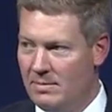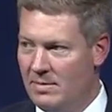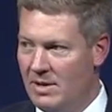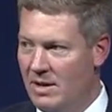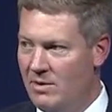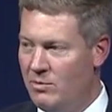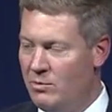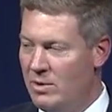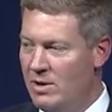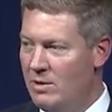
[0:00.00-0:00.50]

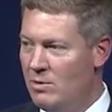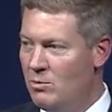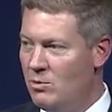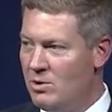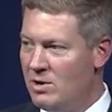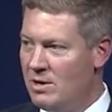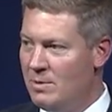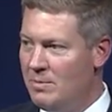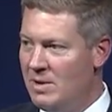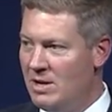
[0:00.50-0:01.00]
If we
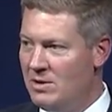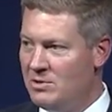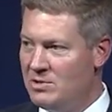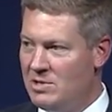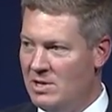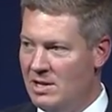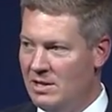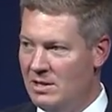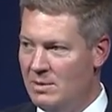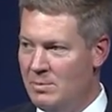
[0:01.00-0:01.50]
awarded medals
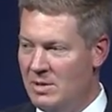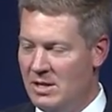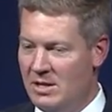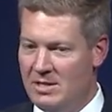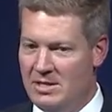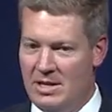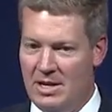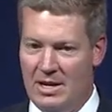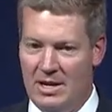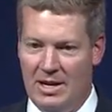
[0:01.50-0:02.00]
like the
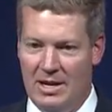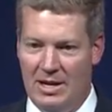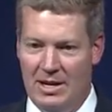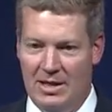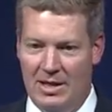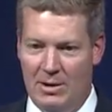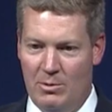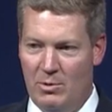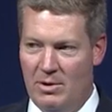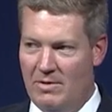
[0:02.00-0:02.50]
military,
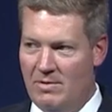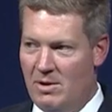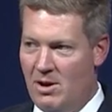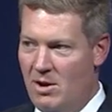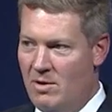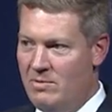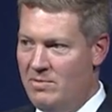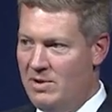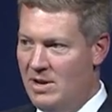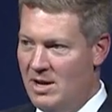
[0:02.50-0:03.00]
they wouldn't
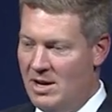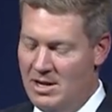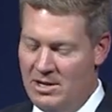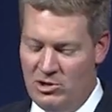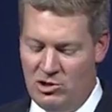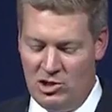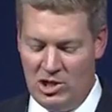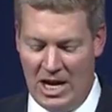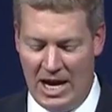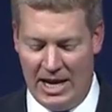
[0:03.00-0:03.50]
all fit on his
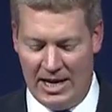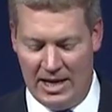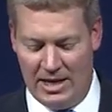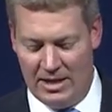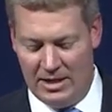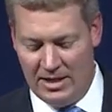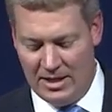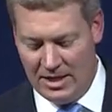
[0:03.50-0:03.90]
jacket.